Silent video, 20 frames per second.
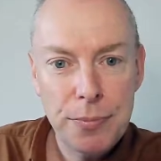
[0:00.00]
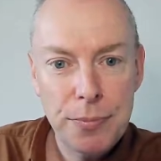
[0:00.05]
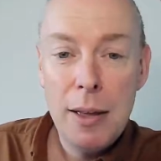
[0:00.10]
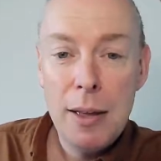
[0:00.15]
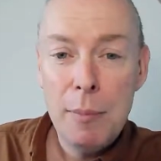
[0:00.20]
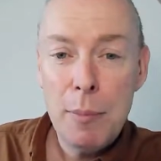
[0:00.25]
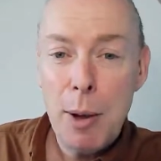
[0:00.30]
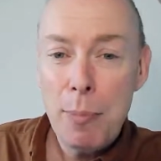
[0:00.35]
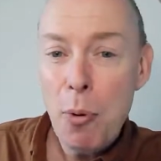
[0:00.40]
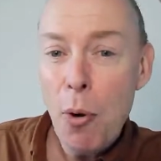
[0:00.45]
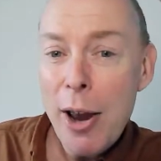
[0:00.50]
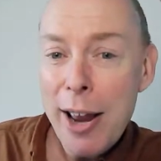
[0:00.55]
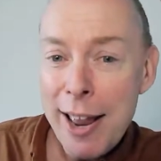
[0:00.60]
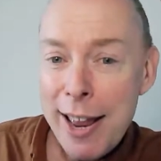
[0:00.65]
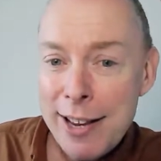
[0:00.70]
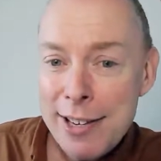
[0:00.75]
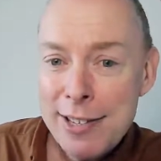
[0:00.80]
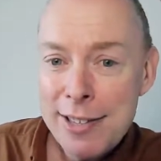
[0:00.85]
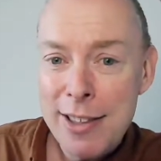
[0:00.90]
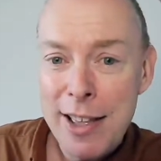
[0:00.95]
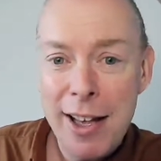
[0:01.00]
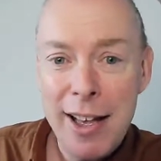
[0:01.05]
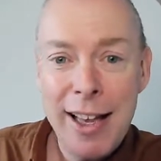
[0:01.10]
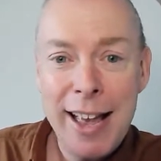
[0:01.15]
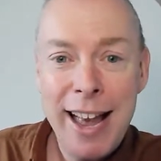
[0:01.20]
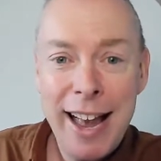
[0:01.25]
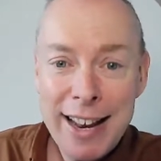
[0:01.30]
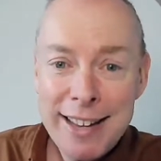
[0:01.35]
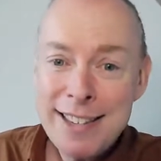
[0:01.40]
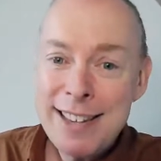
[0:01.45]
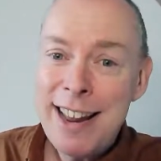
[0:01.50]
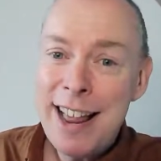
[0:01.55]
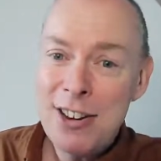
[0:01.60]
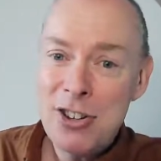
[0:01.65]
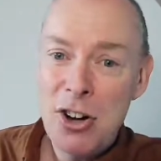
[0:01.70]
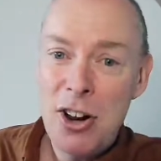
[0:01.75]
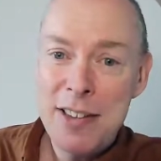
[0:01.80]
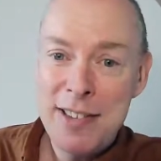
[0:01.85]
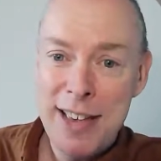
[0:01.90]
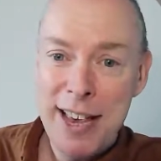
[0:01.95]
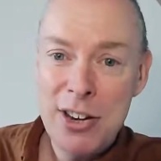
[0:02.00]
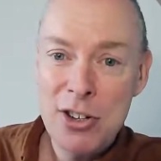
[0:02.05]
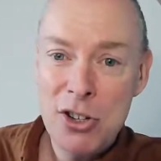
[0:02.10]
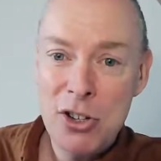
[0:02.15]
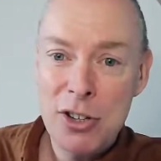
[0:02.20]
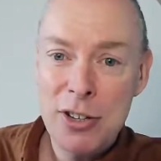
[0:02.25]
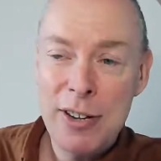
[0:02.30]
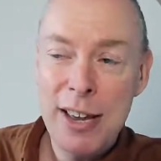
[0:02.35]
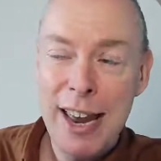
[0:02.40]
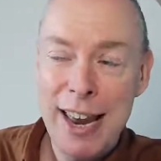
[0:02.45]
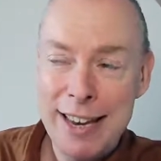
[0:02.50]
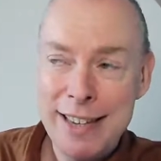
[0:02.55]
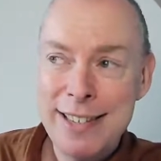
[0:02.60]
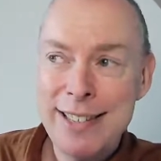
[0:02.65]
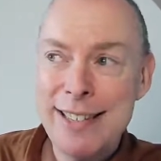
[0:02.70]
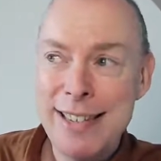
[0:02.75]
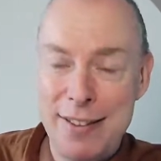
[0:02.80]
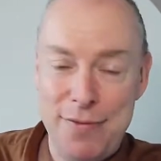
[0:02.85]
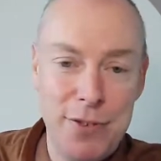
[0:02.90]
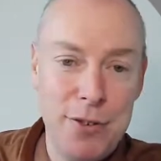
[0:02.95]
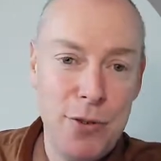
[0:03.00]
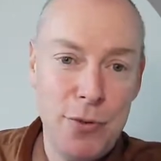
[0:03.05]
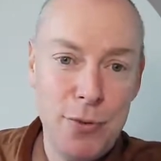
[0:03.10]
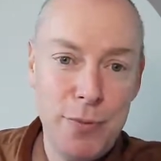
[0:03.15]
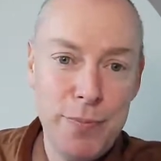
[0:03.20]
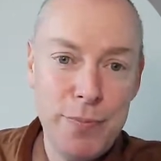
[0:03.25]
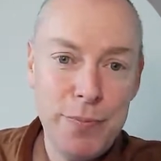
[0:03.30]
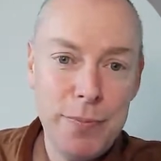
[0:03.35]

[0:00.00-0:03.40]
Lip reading: My point is that internationalization is difficult